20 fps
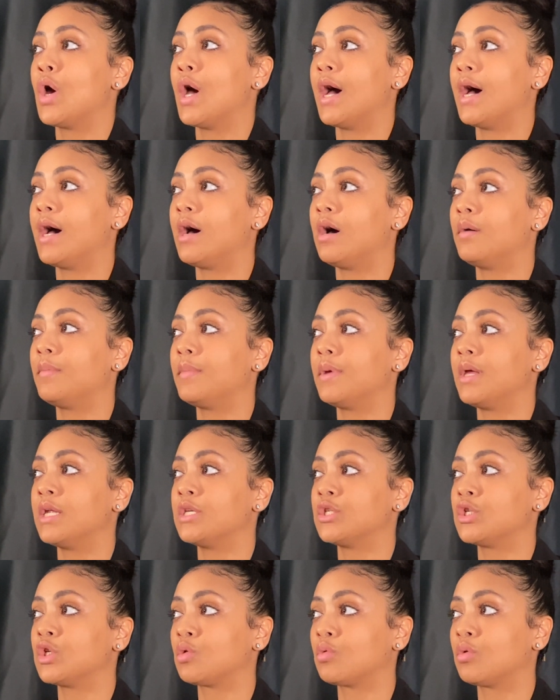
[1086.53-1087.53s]
In
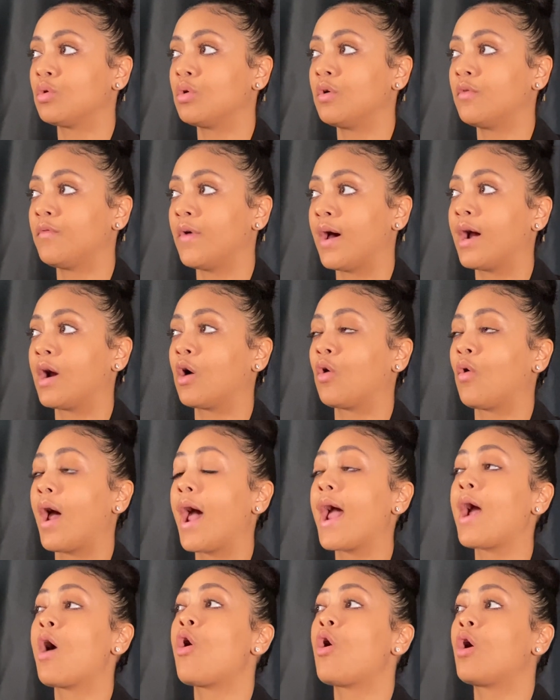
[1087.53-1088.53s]
general, if I
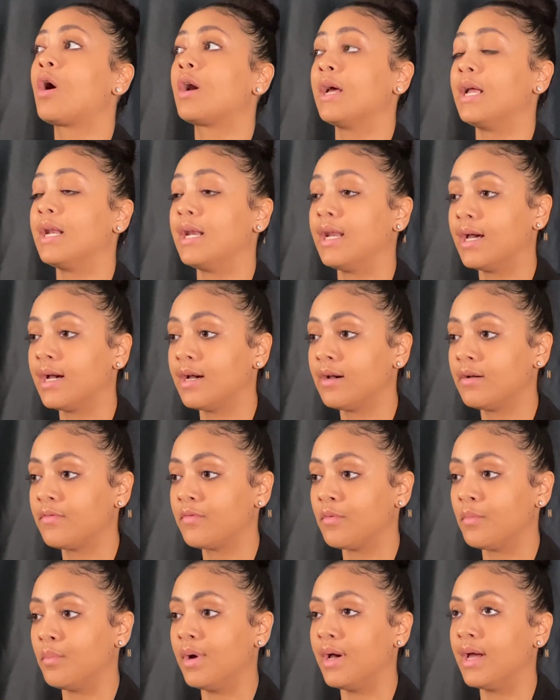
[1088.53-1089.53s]
grind hard enough,
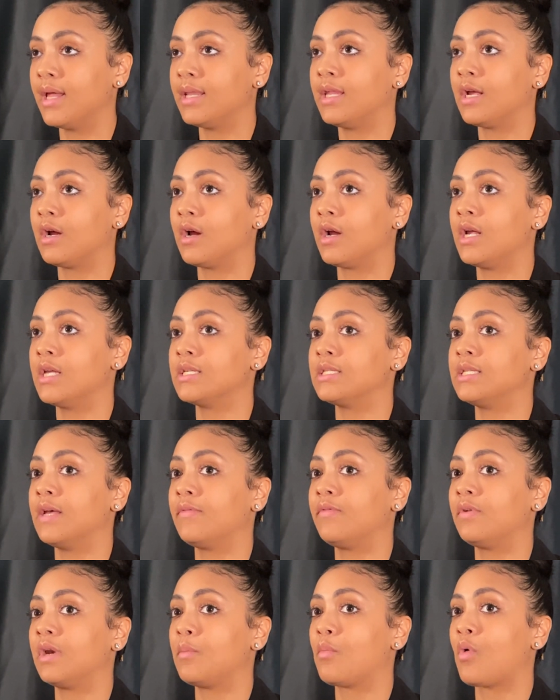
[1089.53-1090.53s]
but there is
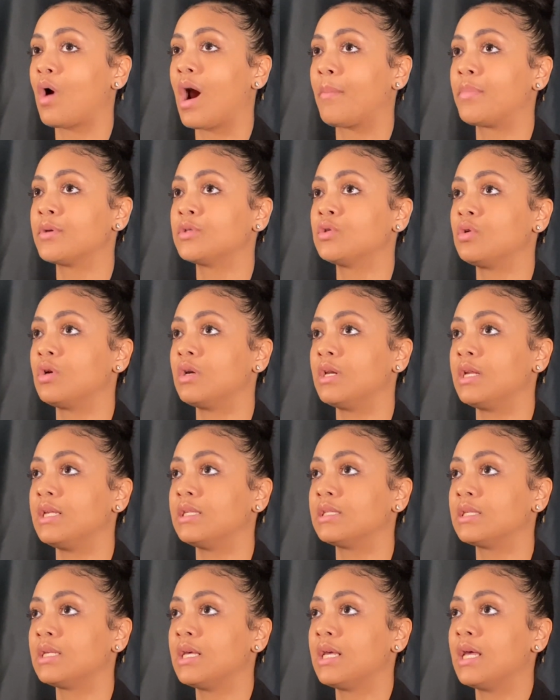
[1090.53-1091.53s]
definitely more opportunities
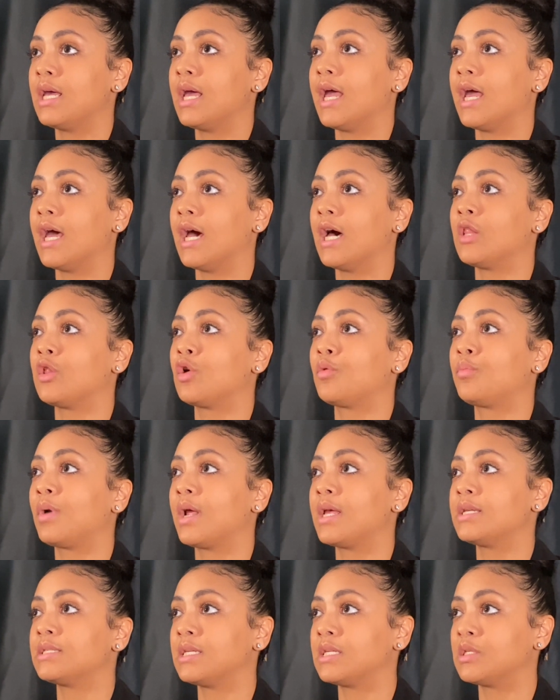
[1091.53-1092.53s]
in other
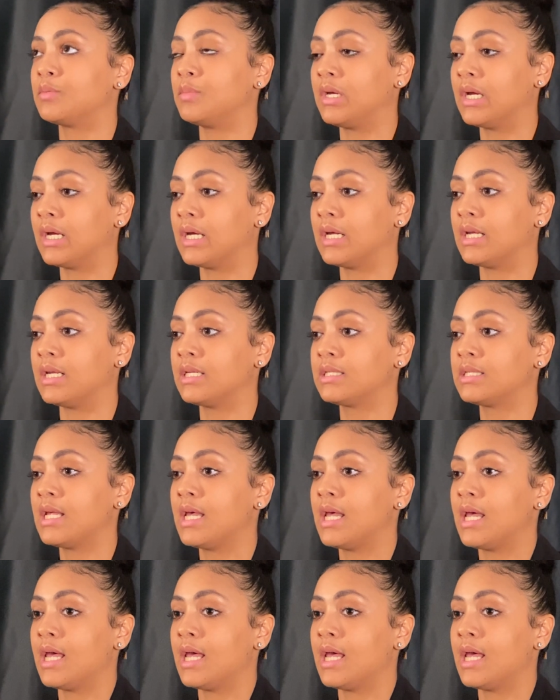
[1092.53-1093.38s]
places, because